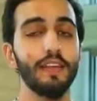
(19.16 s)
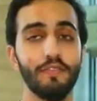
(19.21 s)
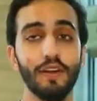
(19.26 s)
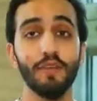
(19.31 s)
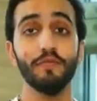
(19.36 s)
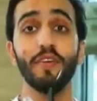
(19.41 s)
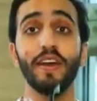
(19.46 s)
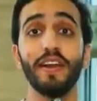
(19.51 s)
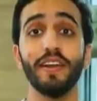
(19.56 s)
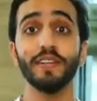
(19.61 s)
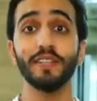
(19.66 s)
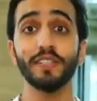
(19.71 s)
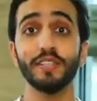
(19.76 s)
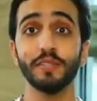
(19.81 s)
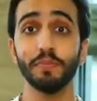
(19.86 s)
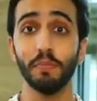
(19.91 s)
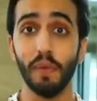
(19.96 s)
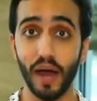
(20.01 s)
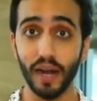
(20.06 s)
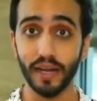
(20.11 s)
if I'm wearing
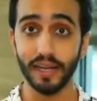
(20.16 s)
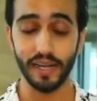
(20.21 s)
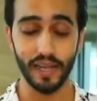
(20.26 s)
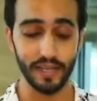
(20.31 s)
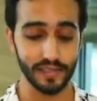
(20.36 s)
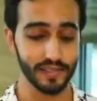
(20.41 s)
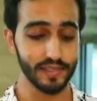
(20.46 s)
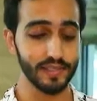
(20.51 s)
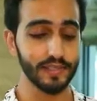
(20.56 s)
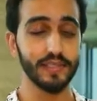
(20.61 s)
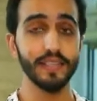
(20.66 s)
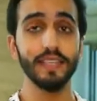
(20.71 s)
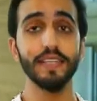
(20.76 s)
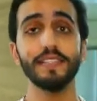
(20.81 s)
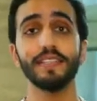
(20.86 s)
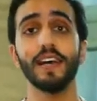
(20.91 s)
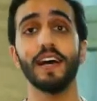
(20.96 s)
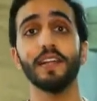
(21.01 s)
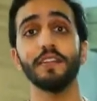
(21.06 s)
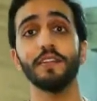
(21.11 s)
smart glasses.
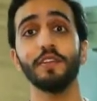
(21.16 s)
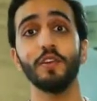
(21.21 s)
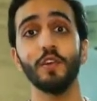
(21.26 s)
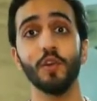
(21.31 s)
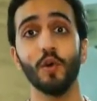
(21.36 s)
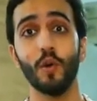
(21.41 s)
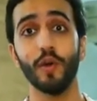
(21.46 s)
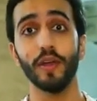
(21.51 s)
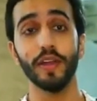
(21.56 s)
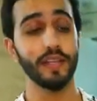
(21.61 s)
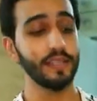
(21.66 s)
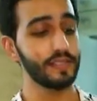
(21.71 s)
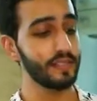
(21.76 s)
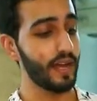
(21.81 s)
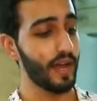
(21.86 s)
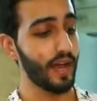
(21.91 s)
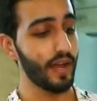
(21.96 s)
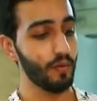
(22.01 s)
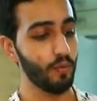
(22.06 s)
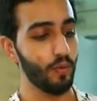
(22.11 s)
These are the Noise
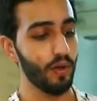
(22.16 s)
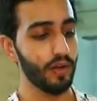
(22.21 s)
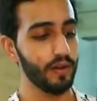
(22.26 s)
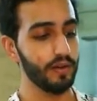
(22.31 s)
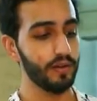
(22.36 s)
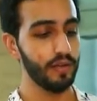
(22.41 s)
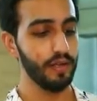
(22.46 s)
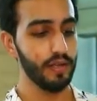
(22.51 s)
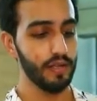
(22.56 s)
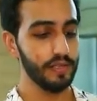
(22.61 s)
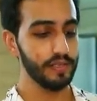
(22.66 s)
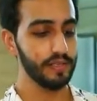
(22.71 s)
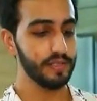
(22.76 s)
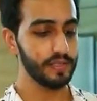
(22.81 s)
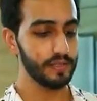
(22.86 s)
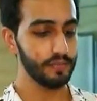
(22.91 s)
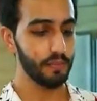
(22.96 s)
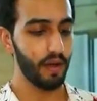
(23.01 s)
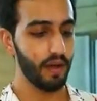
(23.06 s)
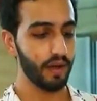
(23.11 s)
i1
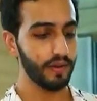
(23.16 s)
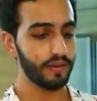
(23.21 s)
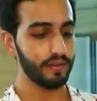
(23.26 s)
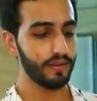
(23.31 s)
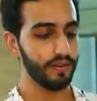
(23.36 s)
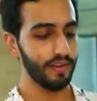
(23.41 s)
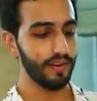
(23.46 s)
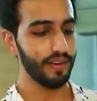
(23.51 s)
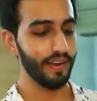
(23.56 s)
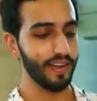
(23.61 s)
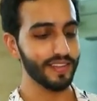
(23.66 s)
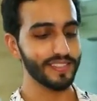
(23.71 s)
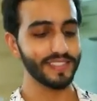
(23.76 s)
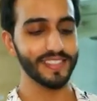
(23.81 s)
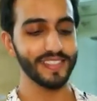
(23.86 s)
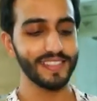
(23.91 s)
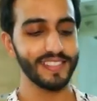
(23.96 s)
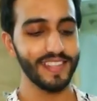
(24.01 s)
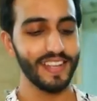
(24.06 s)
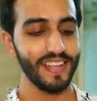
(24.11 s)
smart
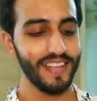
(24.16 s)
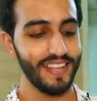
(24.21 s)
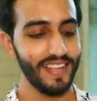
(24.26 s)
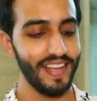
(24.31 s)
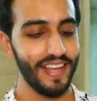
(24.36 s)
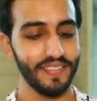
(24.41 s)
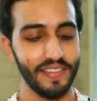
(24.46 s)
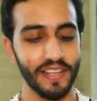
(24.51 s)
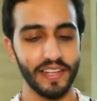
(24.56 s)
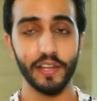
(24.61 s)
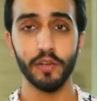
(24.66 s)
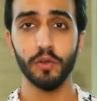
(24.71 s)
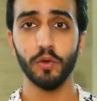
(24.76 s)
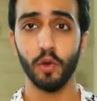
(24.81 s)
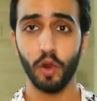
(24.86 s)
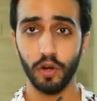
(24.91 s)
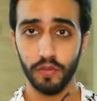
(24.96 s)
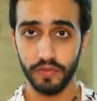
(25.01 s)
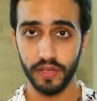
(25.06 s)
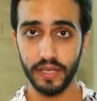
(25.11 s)
glasses, and they can do a
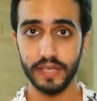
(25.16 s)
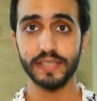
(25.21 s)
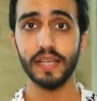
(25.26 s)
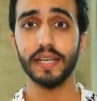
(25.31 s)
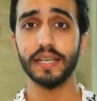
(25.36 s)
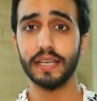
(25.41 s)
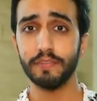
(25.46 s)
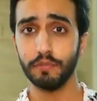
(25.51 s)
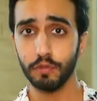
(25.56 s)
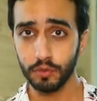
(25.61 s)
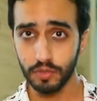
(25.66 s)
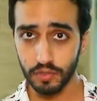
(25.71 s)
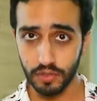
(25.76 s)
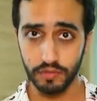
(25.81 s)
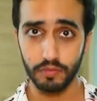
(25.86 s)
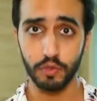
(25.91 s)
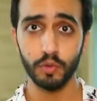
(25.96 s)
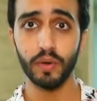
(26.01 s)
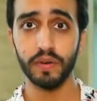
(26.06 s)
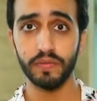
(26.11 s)
lot of things. I'll give you the
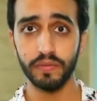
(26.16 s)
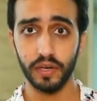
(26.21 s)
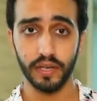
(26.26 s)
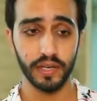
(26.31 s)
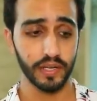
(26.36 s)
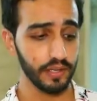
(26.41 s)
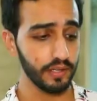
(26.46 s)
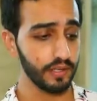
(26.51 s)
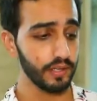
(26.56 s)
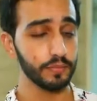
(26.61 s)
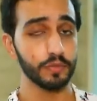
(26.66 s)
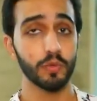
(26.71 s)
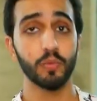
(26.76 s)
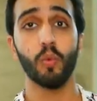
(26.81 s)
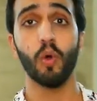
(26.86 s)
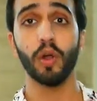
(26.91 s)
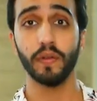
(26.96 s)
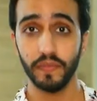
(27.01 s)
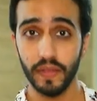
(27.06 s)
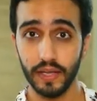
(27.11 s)
review and verdict in terms of
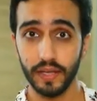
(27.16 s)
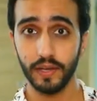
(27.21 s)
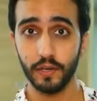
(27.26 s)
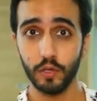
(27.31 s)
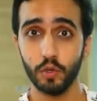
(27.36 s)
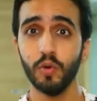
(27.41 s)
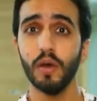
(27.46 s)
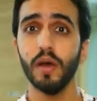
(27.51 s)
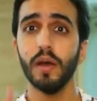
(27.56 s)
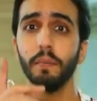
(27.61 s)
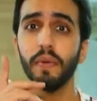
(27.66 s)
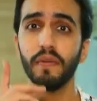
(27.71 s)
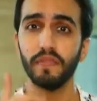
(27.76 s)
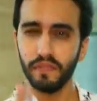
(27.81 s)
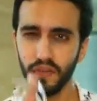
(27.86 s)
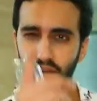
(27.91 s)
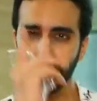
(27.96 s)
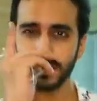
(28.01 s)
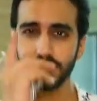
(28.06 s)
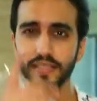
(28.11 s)
what they can do. But
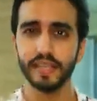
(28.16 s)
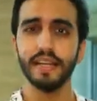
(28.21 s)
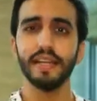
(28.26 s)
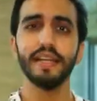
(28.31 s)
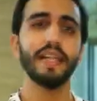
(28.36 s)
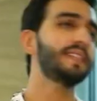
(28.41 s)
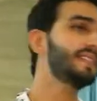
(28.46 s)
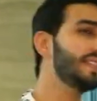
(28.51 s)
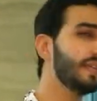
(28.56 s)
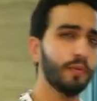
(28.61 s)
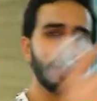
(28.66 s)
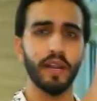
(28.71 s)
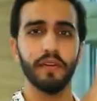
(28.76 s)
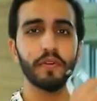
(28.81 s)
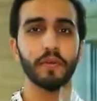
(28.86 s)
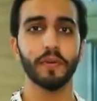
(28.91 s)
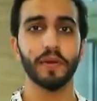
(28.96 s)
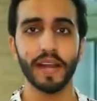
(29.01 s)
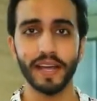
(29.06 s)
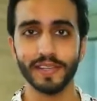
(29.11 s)
first, let's see what
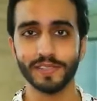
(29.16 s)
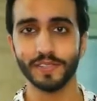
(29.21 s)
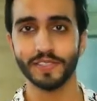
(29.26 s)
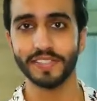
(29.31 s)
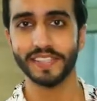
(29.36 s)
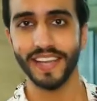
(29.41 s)
everyone has to